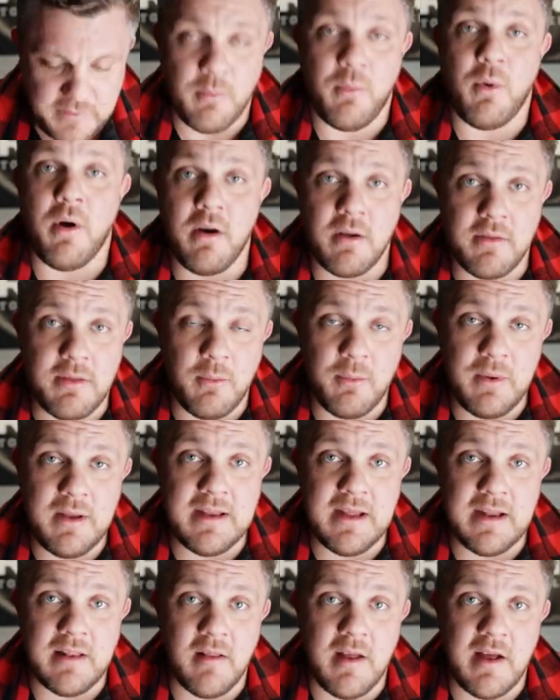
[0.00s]
the work that we
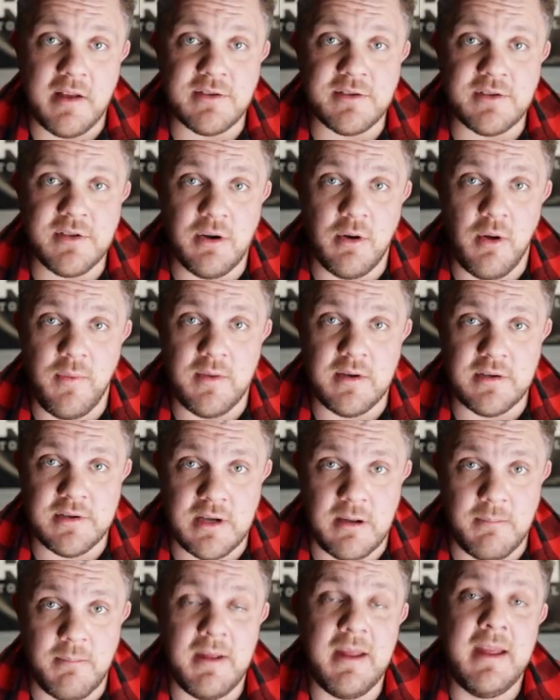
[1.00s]
did last year on the
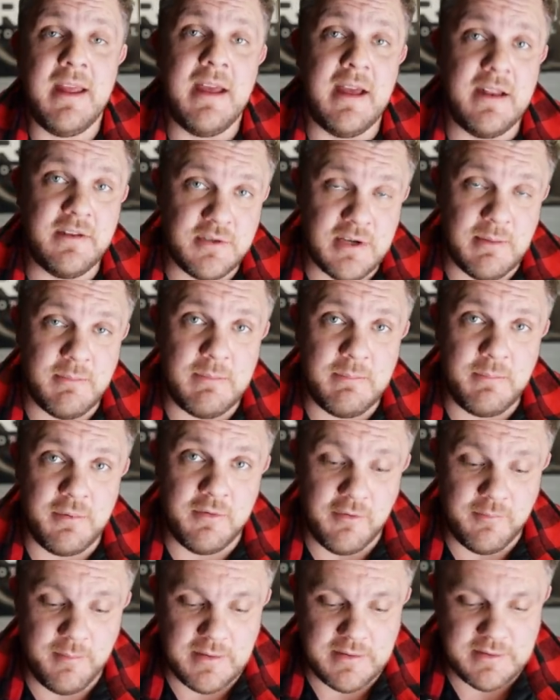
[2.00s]
gym and gym
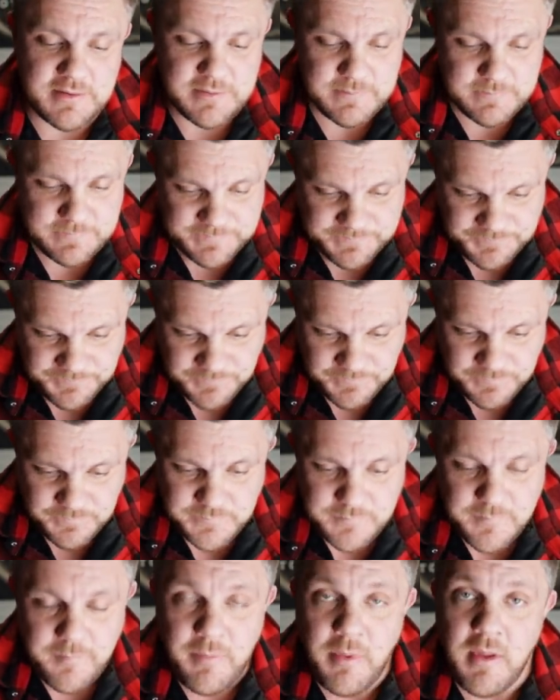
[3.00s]
improvements
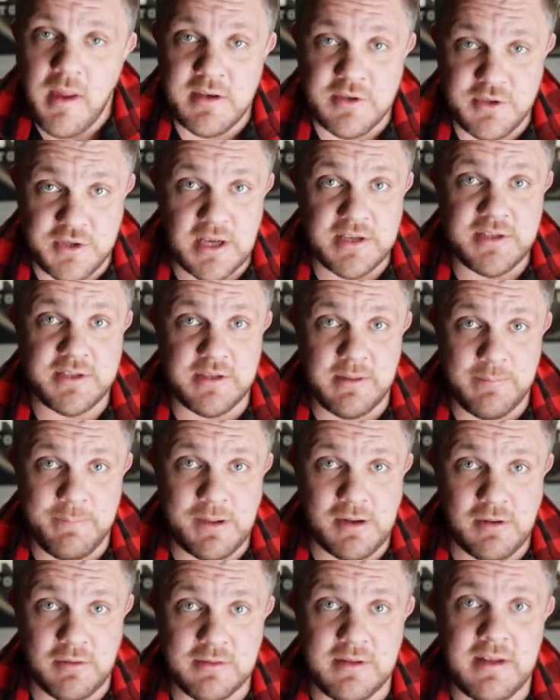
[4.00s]
just to
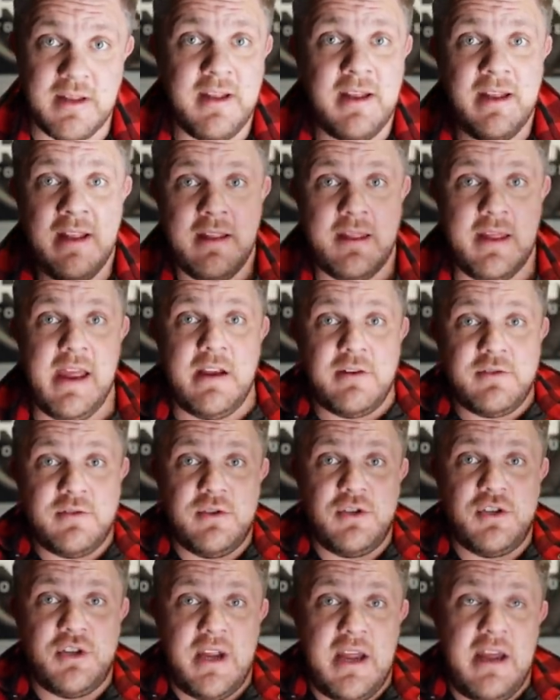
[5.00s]
build the
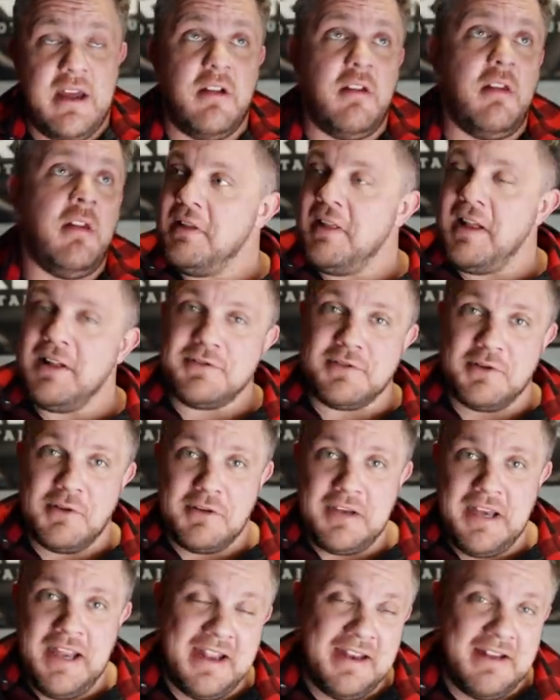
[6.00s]
extra shell. That's
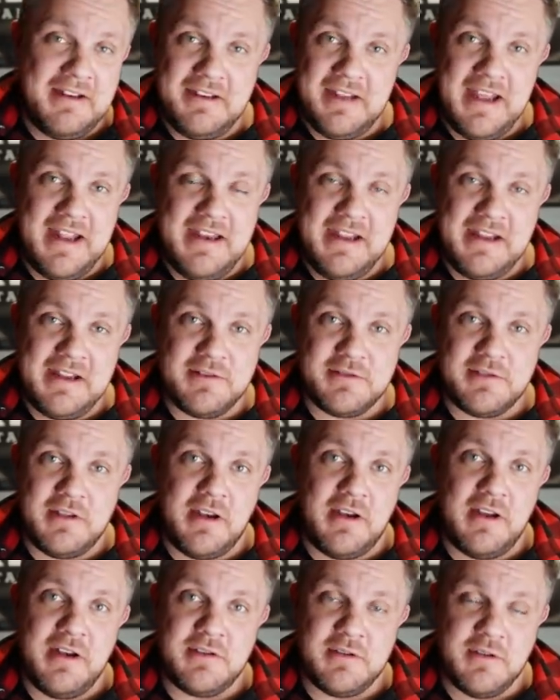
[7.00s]
not taken into any
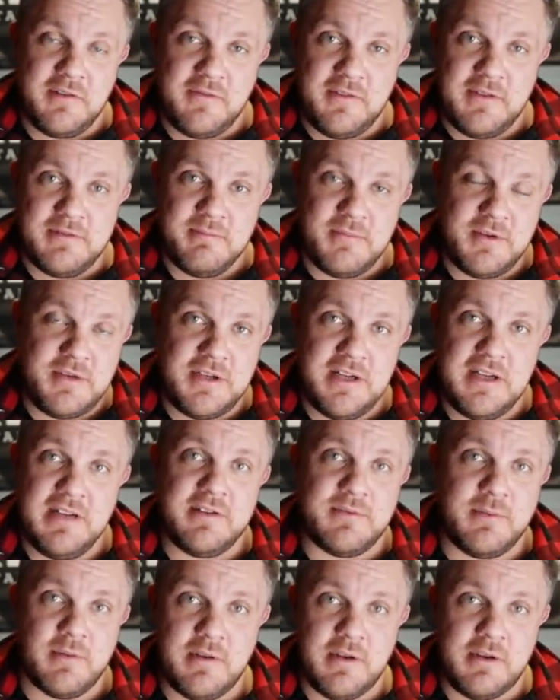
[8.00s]
consideration of the
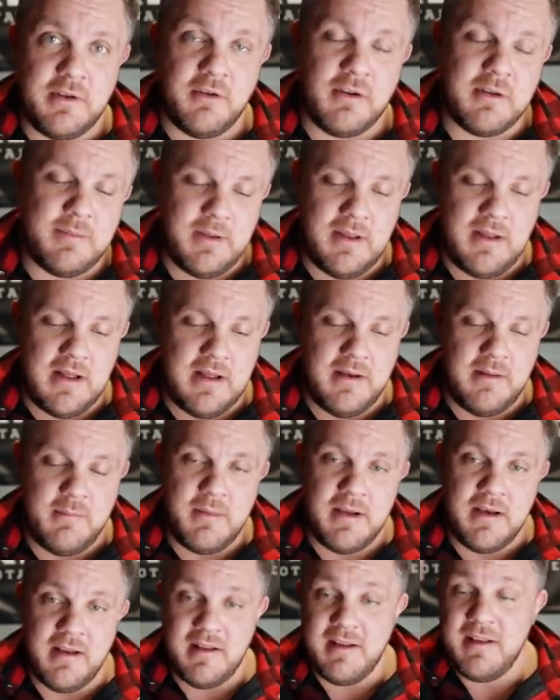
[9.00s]
machines. We're going to talk about that in a
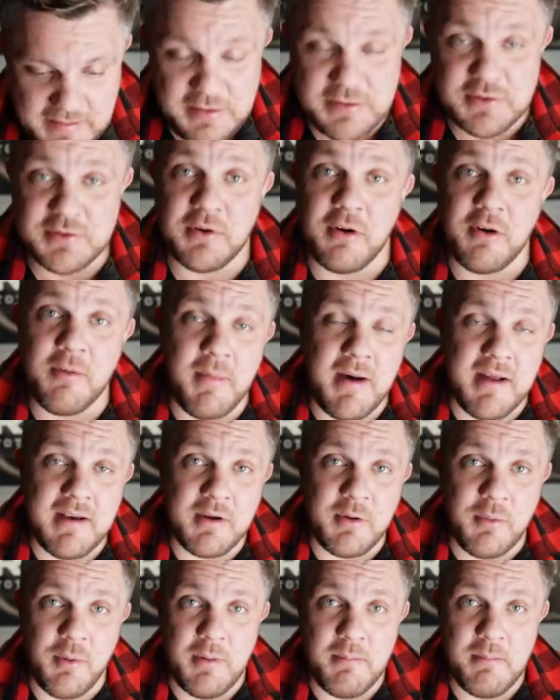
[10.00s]
minute. The strongman
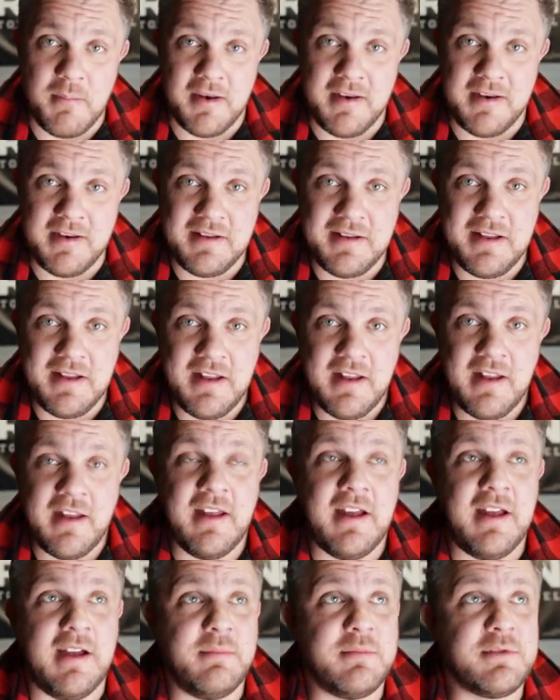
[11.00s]
equipment
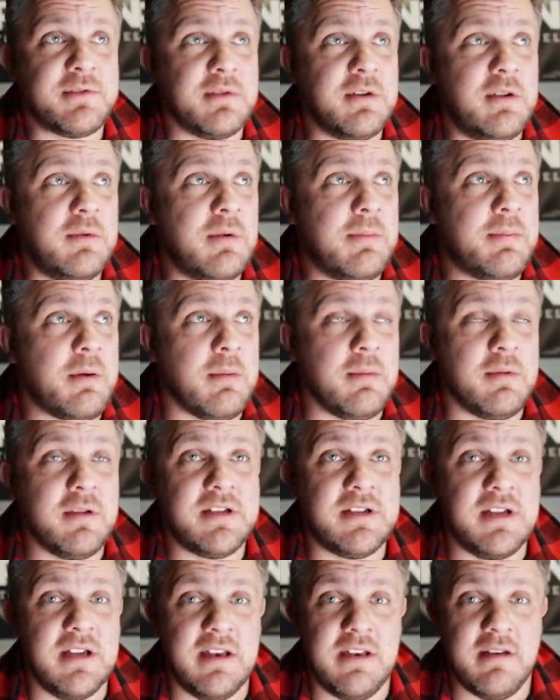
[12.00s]
um, so you'd have probably
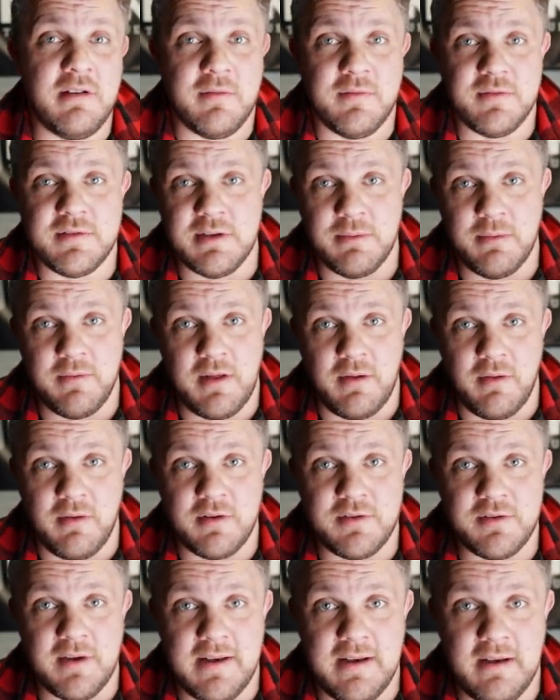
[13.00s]
seen, obviously with all
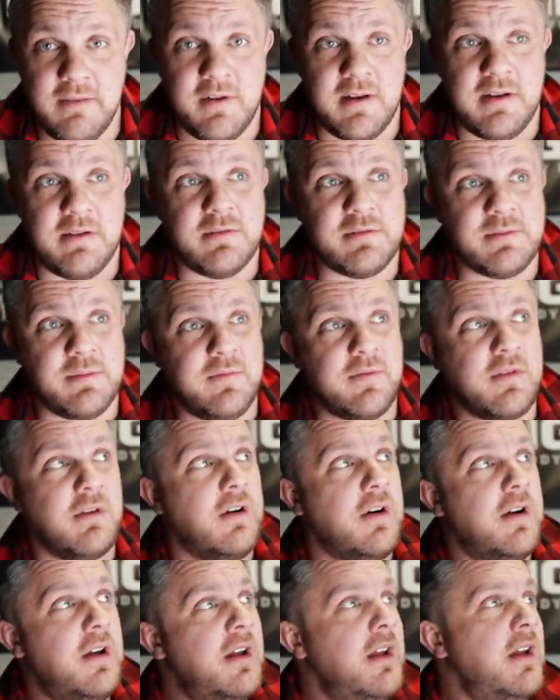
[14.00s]
our training videos, we've
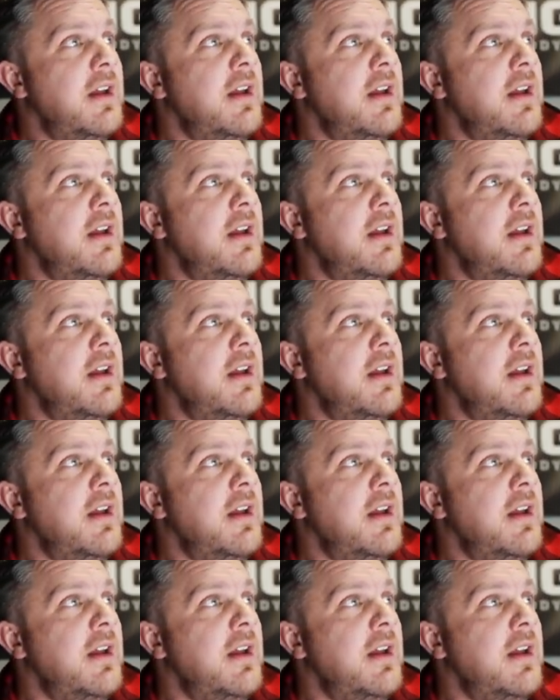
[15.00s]
got